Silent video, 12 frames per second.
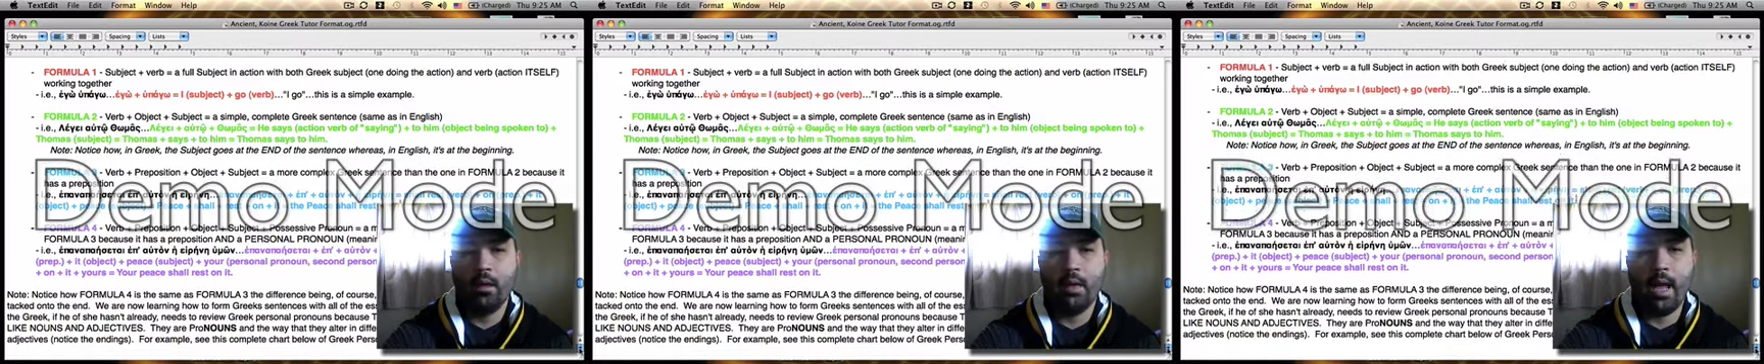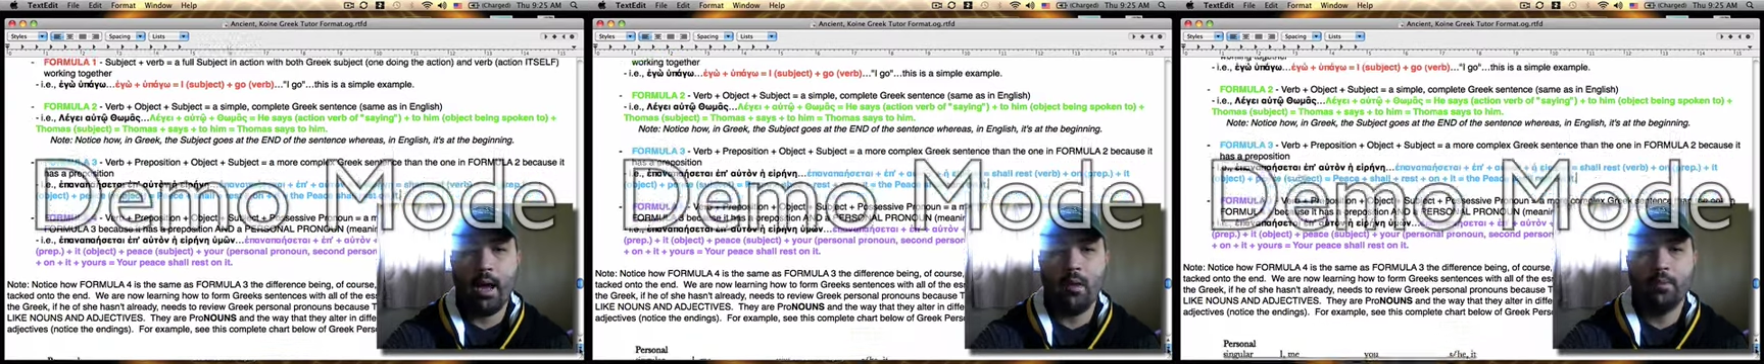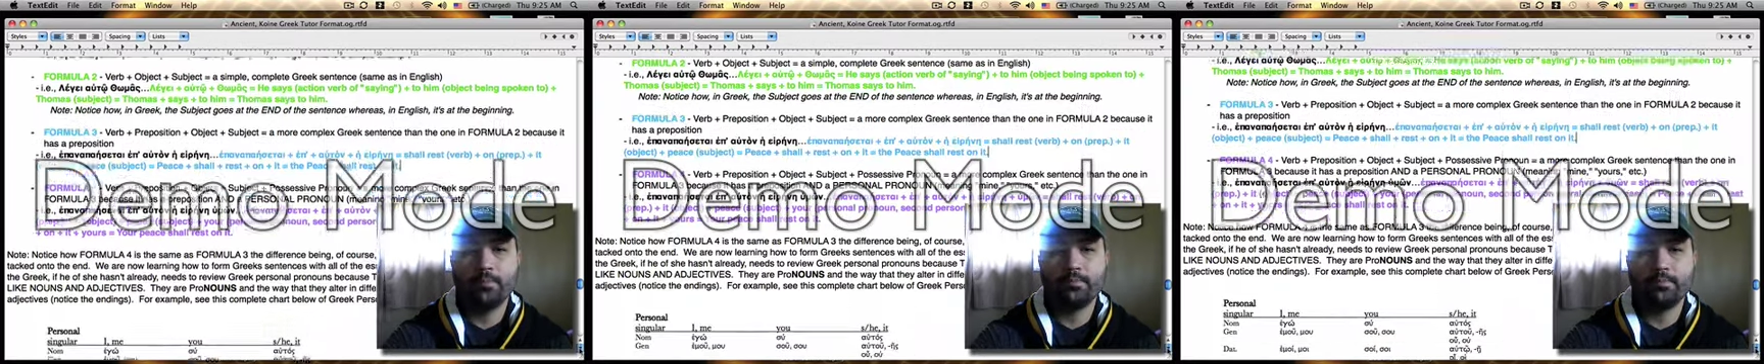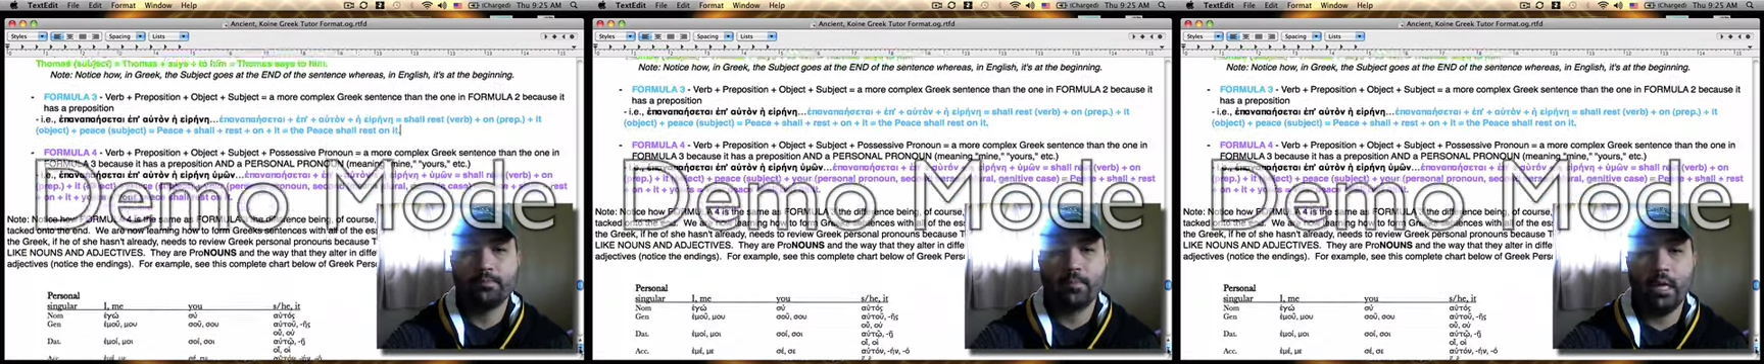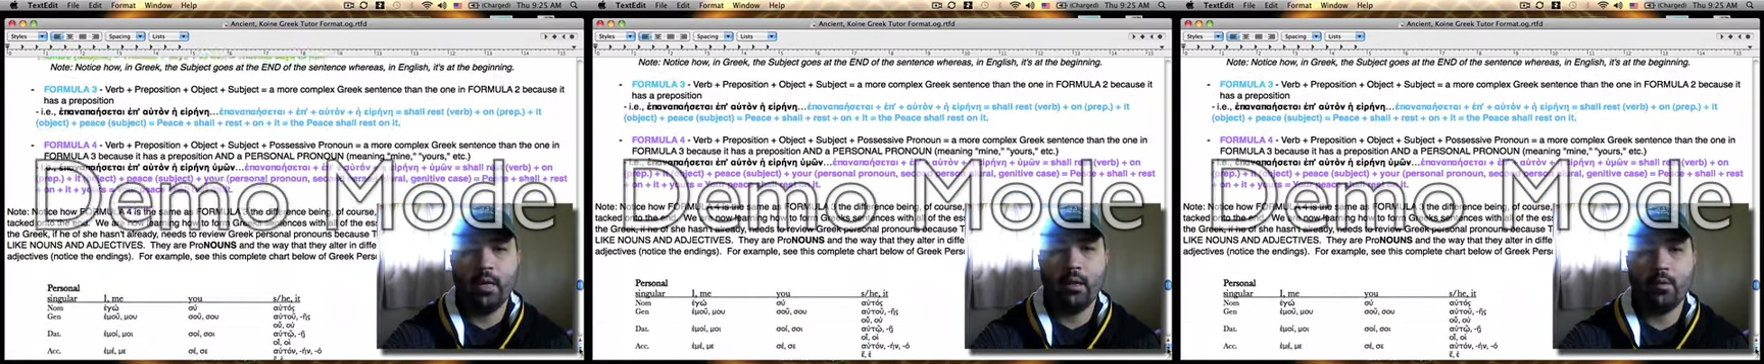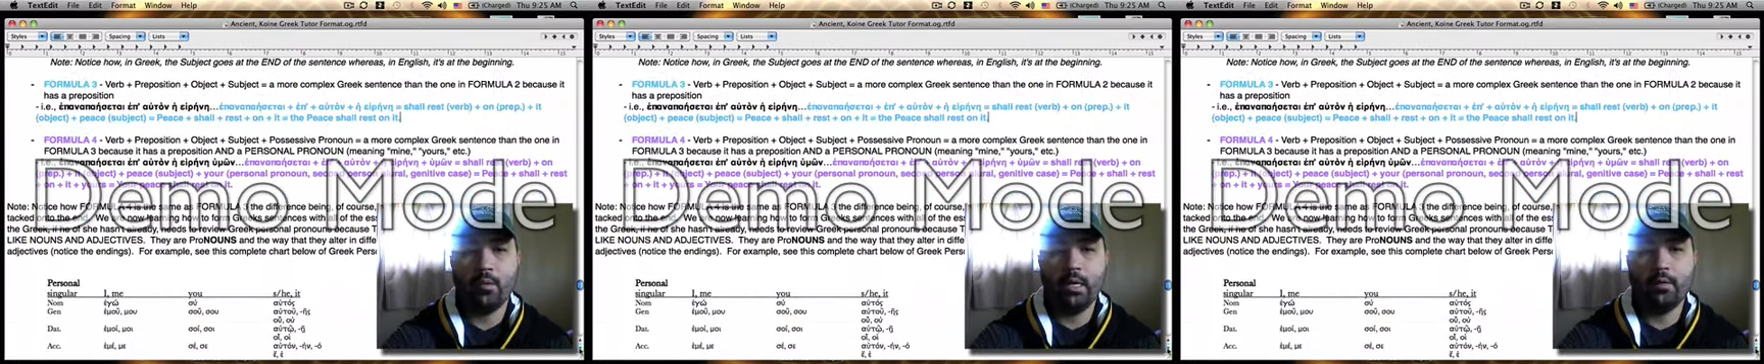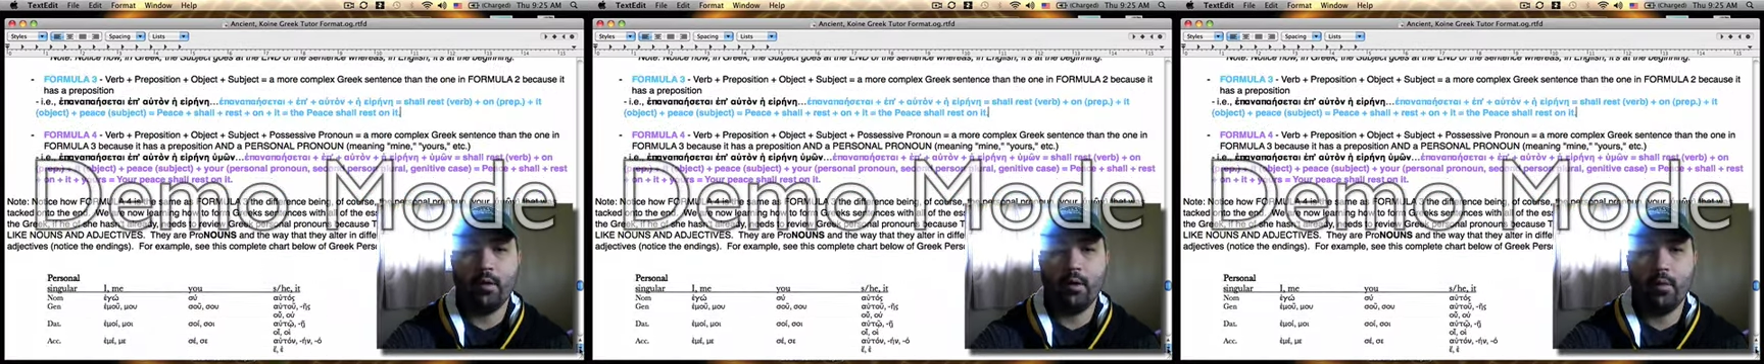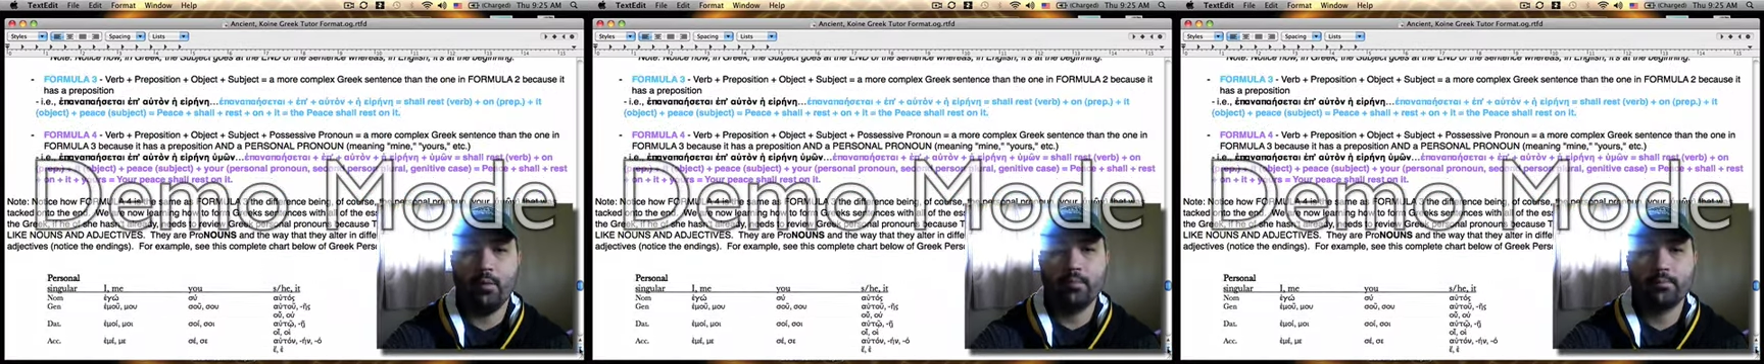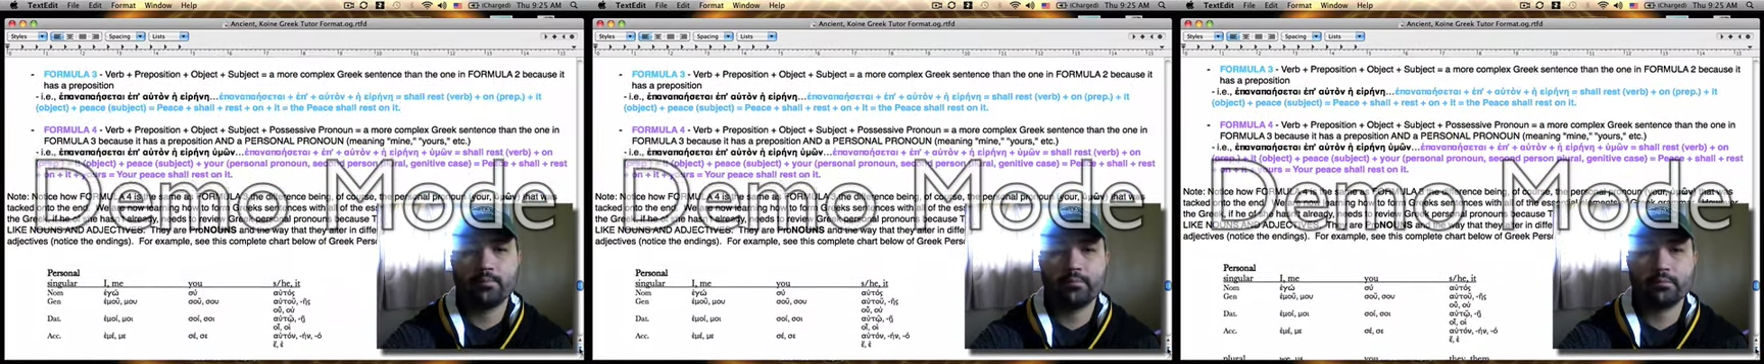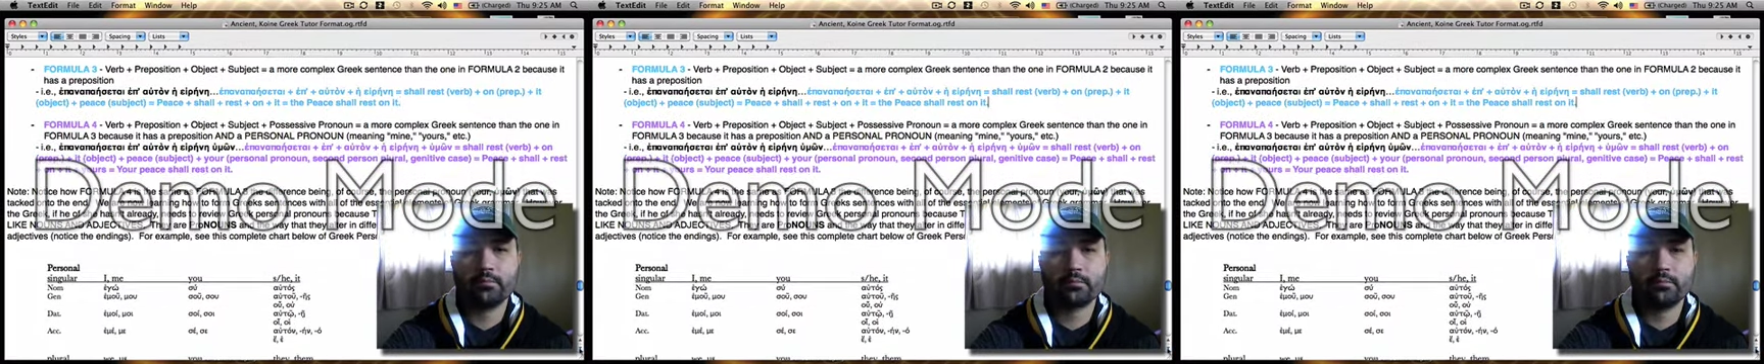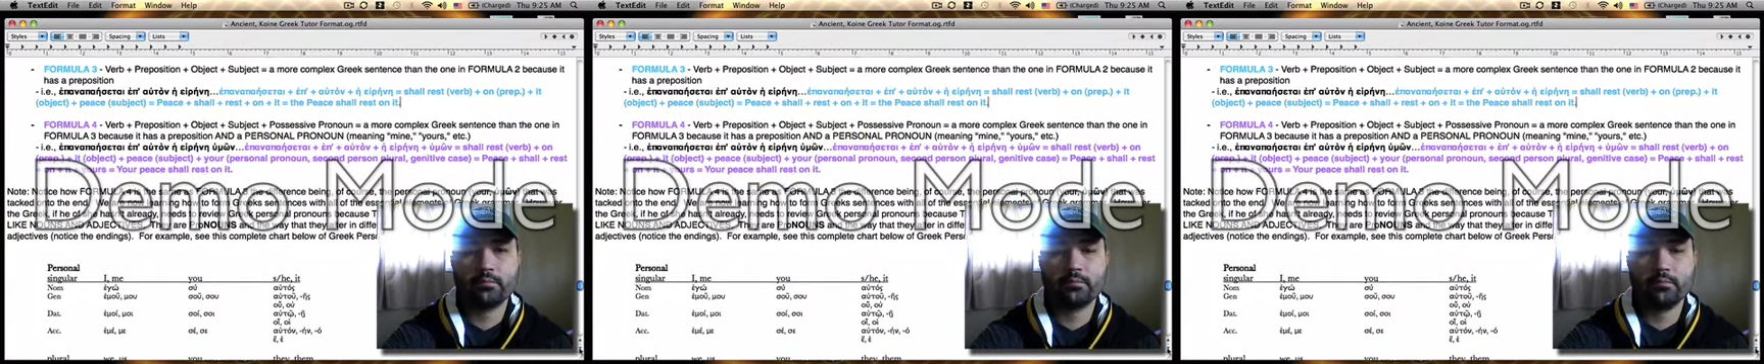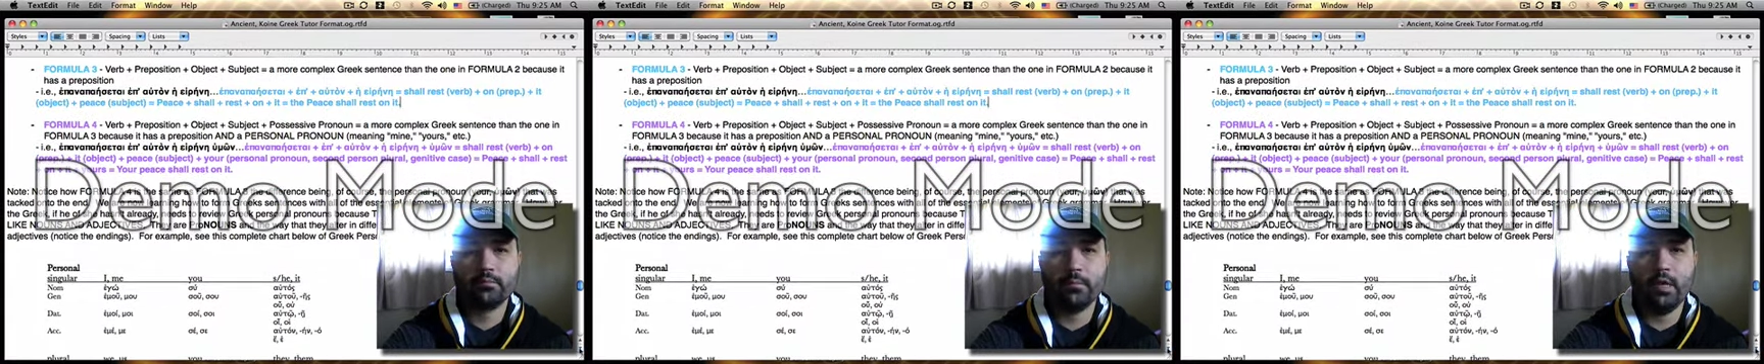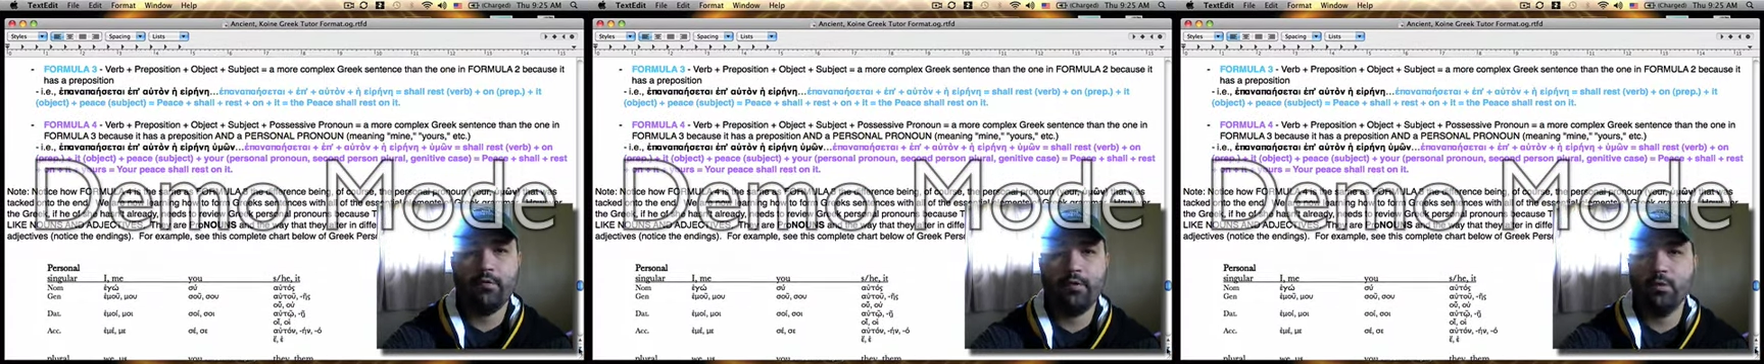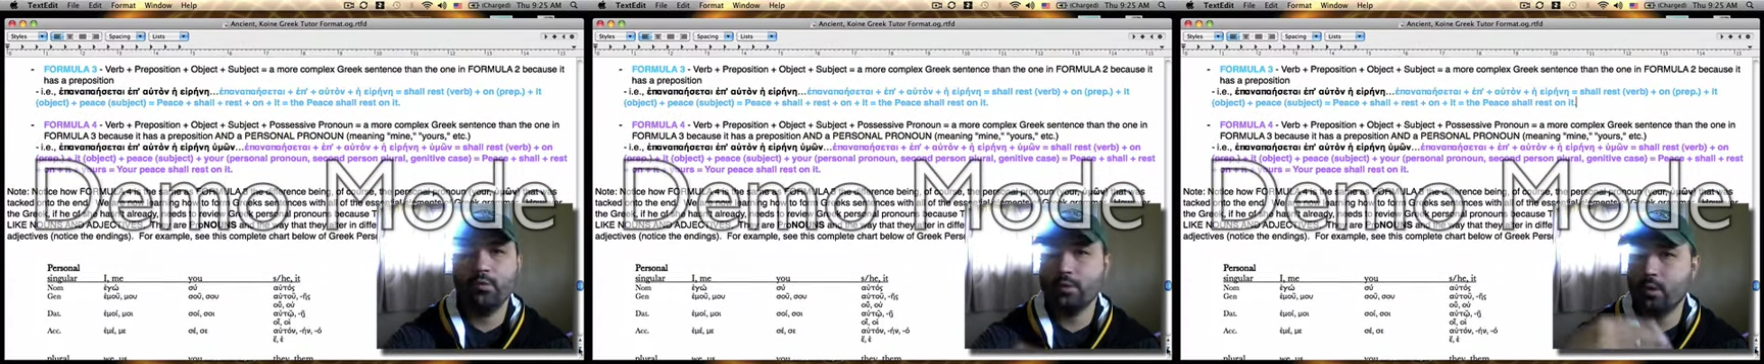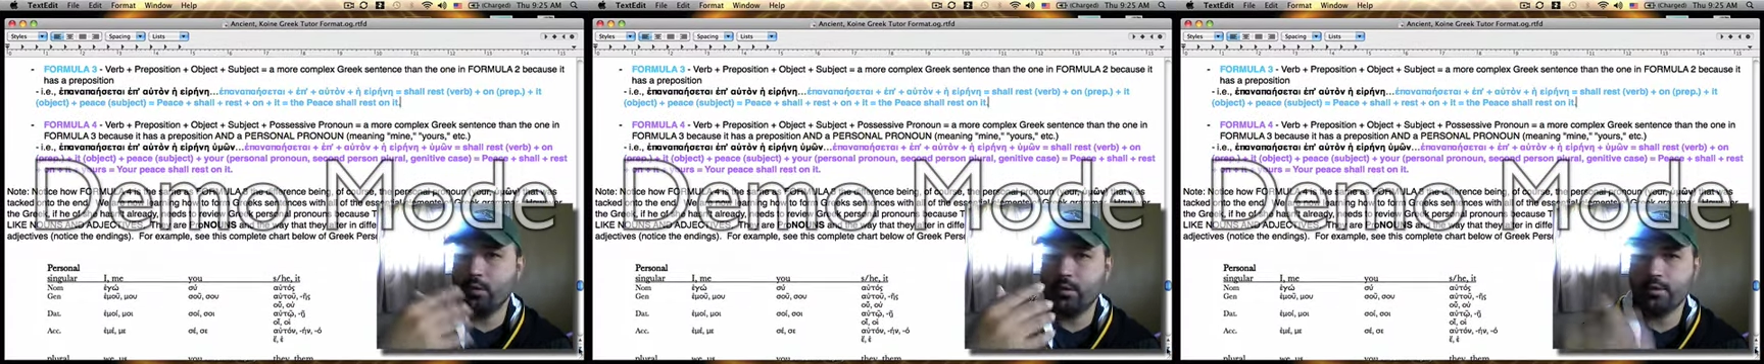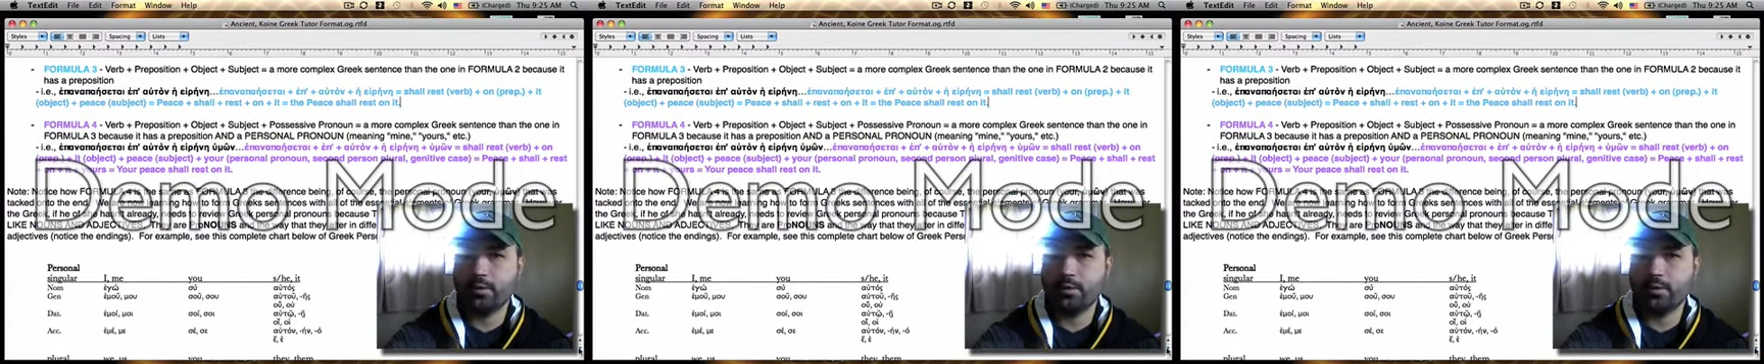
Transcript: Now, in Greek, though, if you're using all these